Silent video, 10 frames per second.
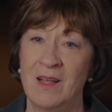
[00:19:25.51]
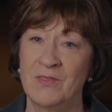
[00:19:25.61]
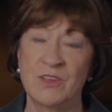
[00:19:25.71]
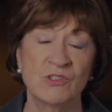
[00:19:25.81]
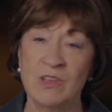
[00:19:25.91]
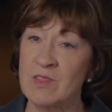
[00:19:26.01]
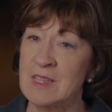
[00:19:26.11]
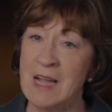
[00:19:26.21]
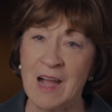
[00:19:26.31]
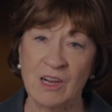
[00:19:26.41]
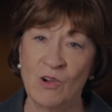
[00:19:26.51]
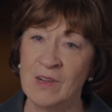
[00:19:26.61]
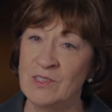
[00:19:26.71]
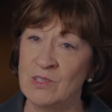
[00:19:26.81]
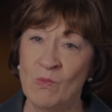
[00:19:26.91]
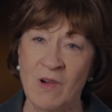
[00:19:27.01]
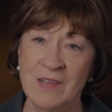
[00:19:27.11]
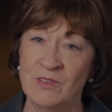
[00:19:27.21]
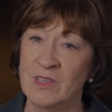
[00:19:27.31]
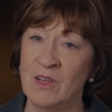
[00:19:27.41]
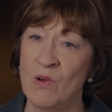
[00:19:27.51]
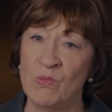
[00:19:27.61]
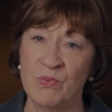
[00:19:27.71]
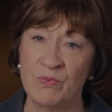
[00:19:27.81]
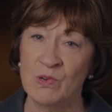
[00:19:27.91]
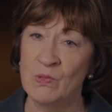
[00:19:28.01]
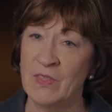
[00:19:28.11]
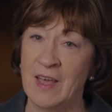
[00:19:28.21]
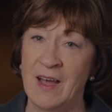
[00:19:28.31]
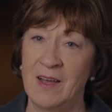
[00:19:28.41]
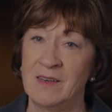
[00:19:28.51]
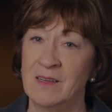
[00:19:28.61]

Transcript: They're just not going to want to go through that.